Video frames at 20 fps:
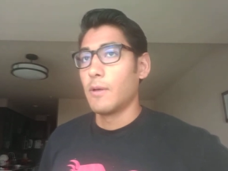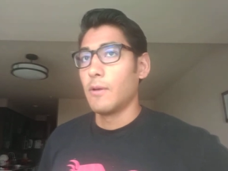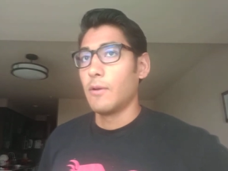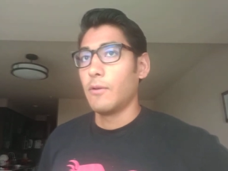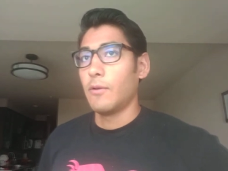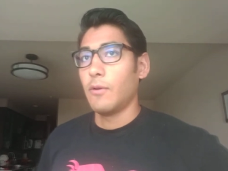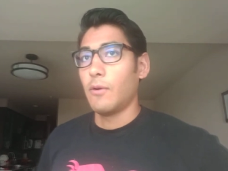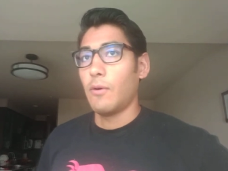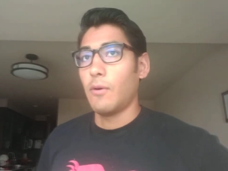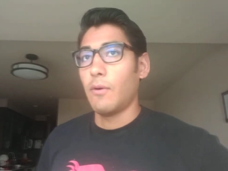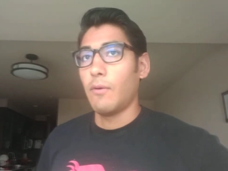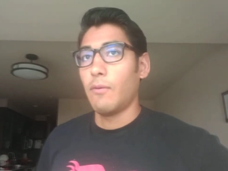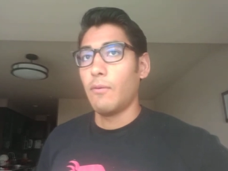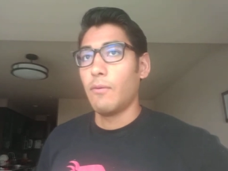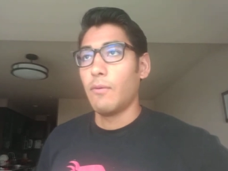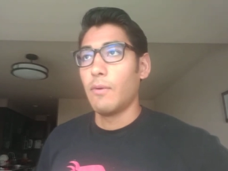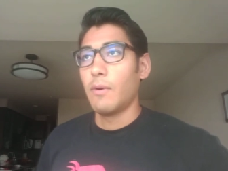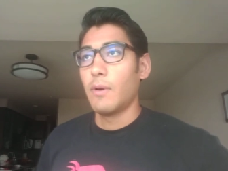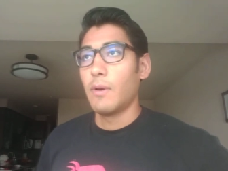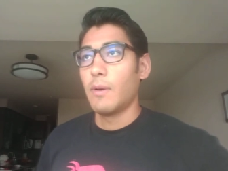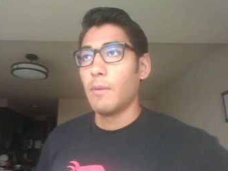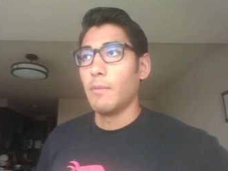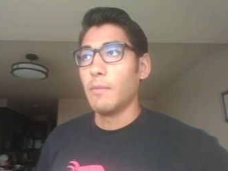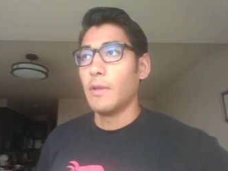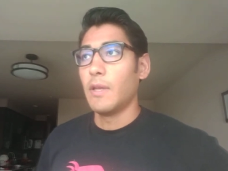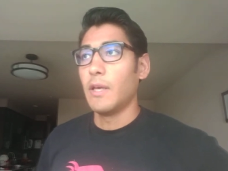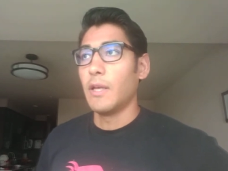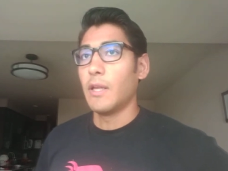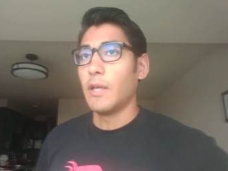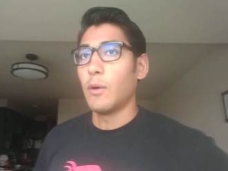So I'm
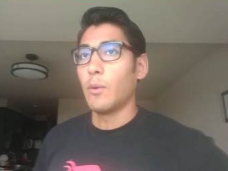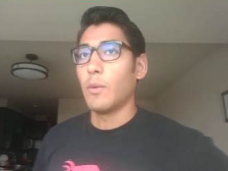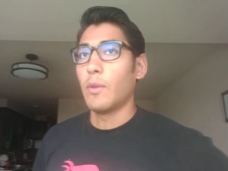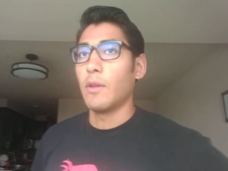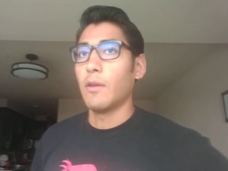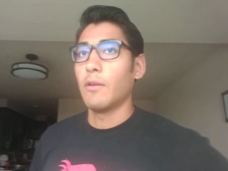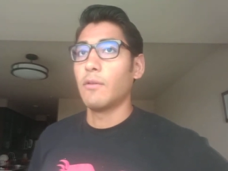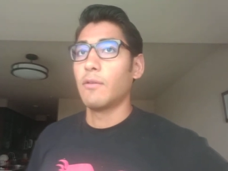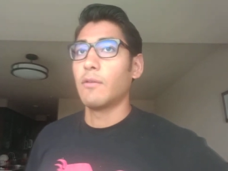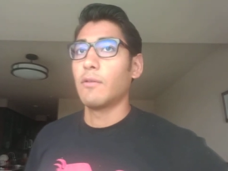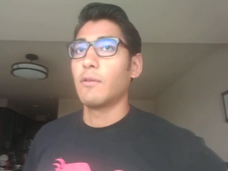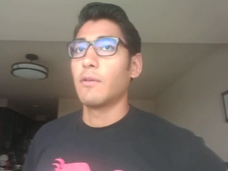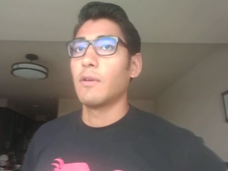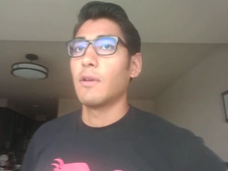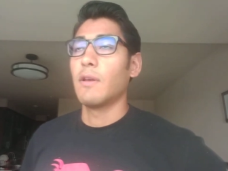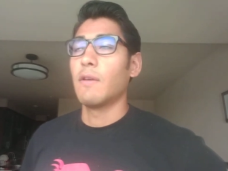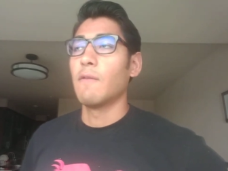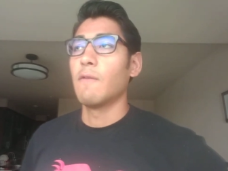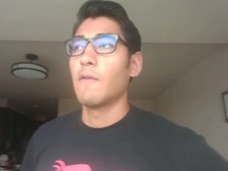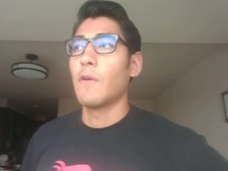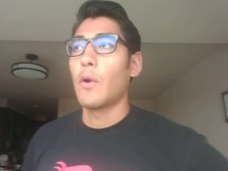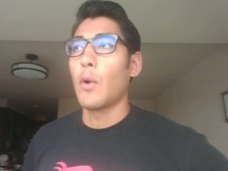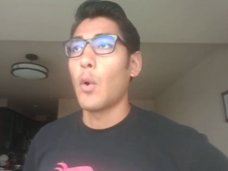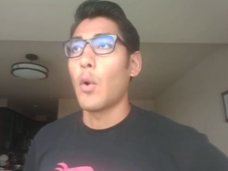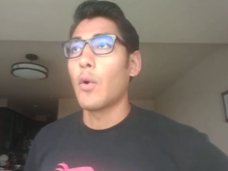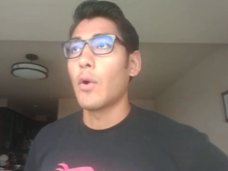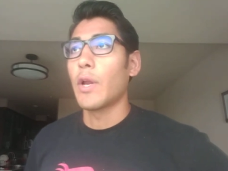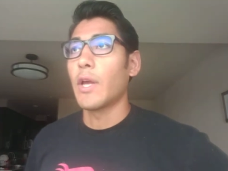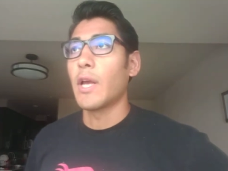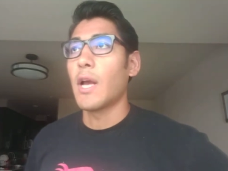dealing with this
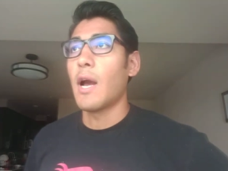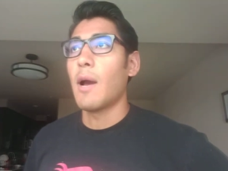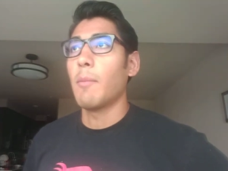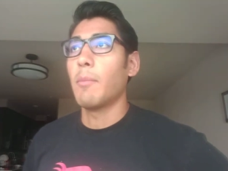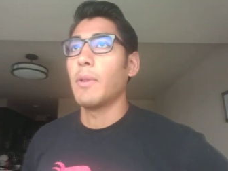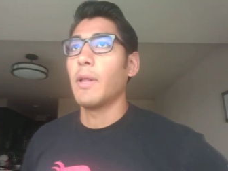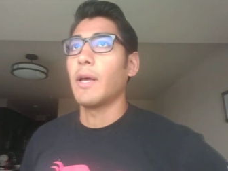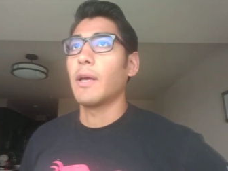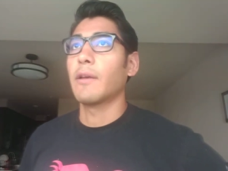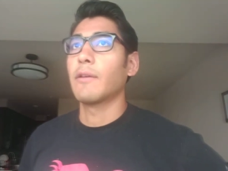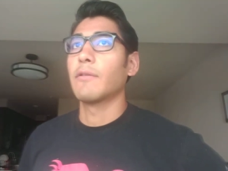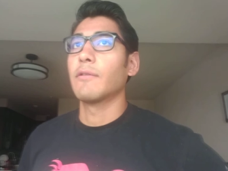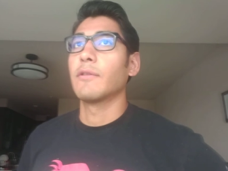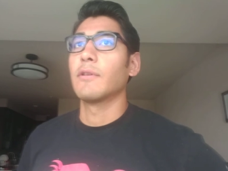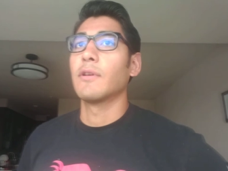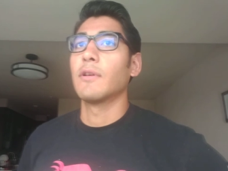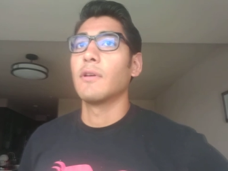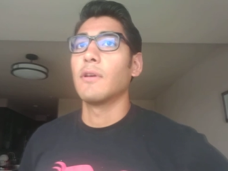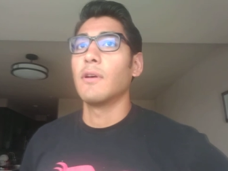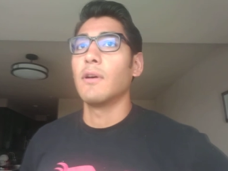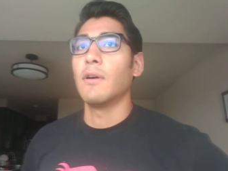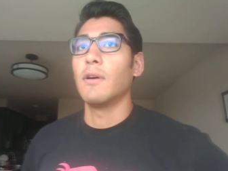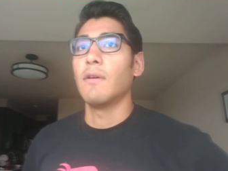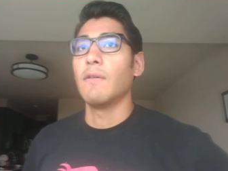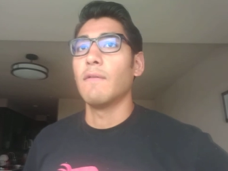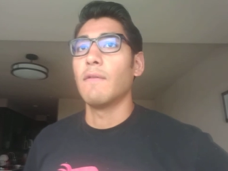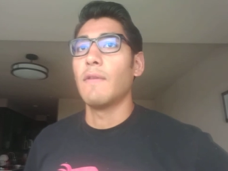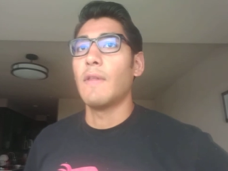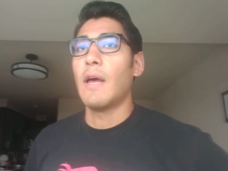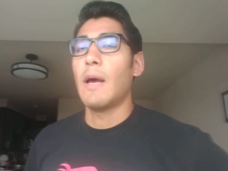inferiority complex
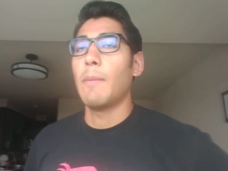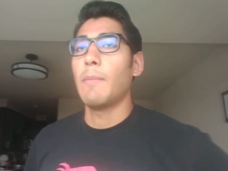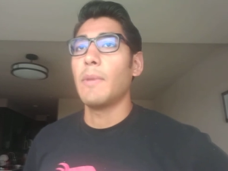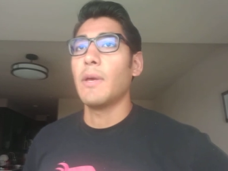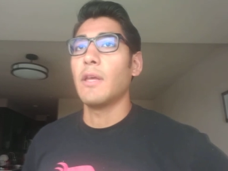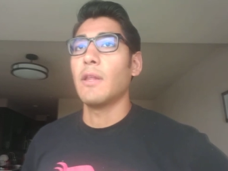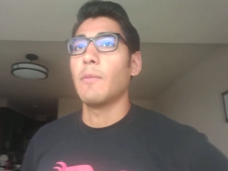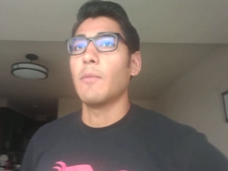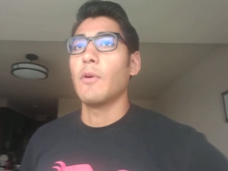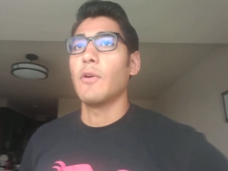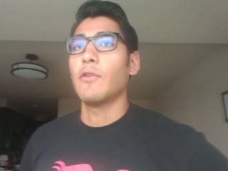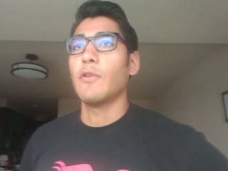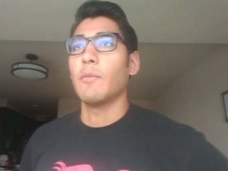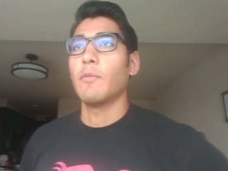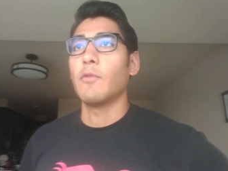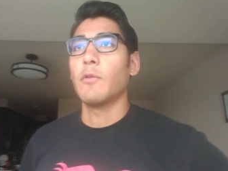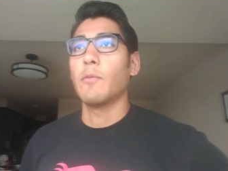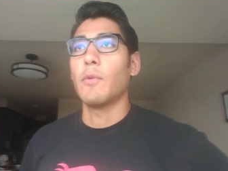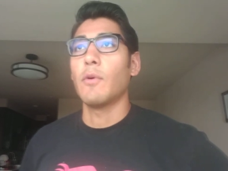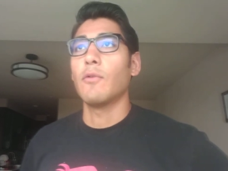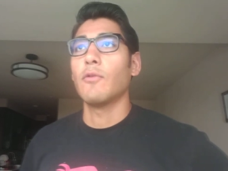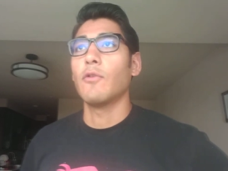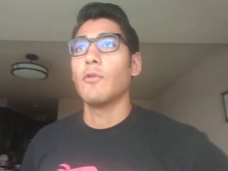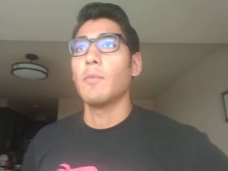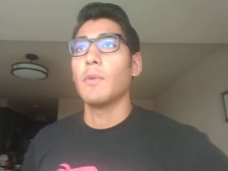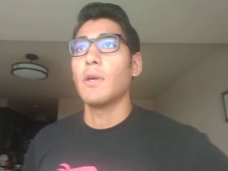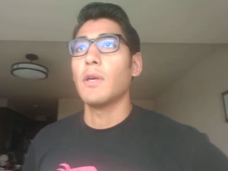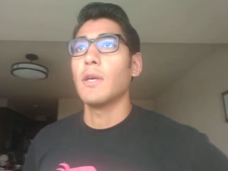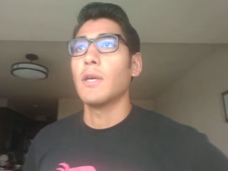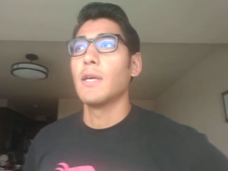of not being the person I'm supposed to
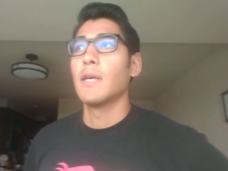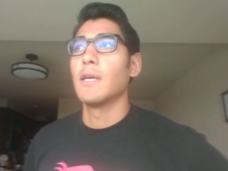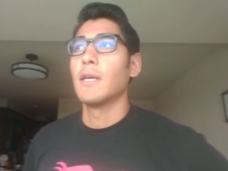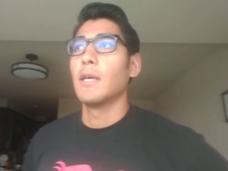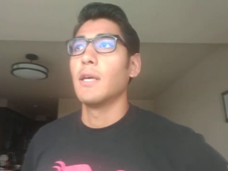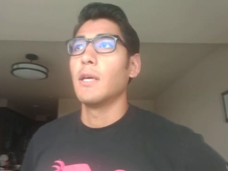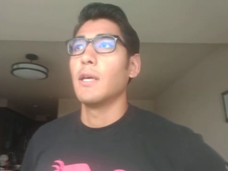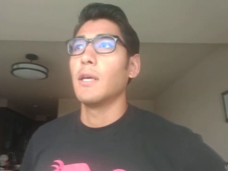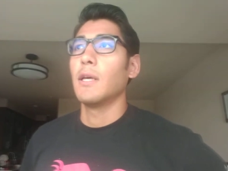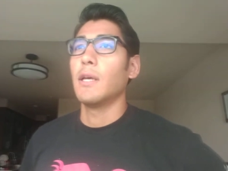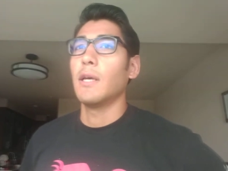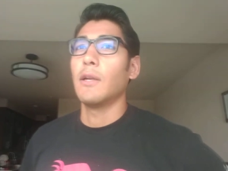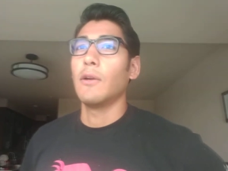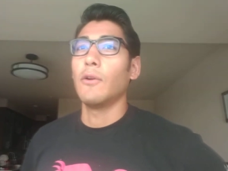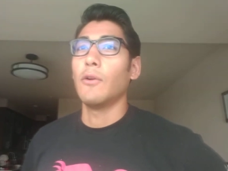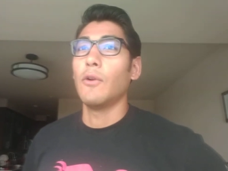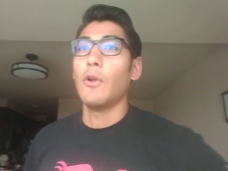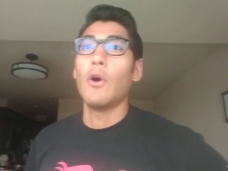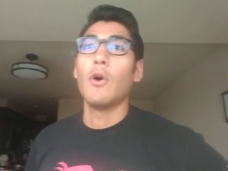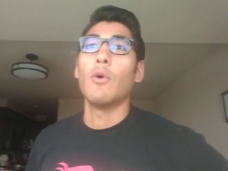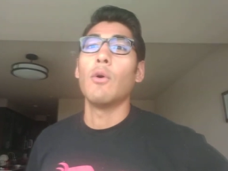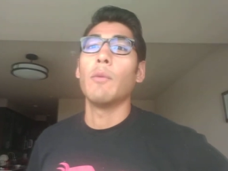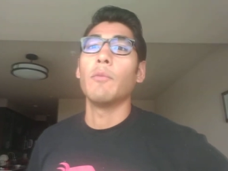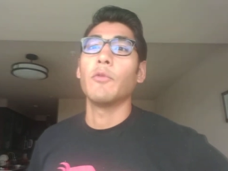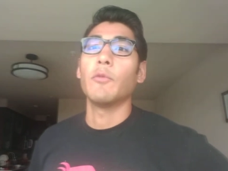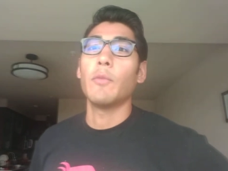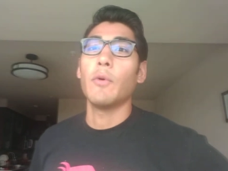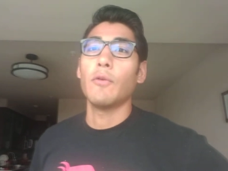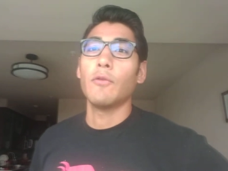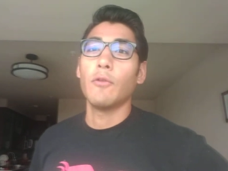be. I don't know who I'm
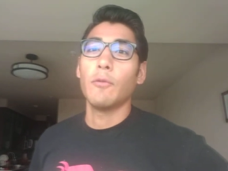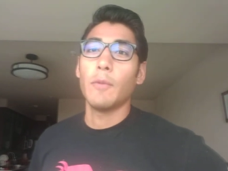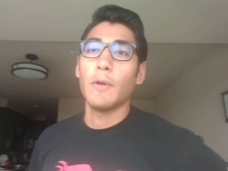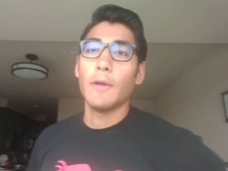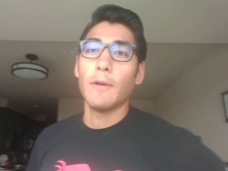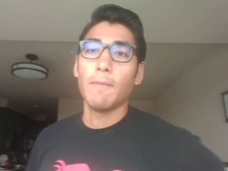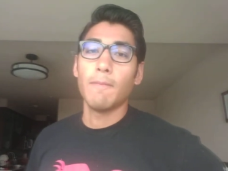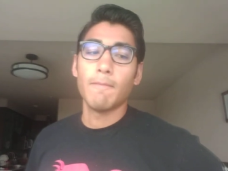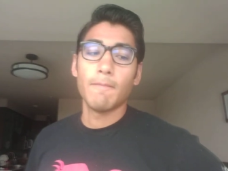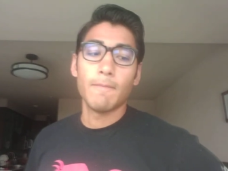supposed to be.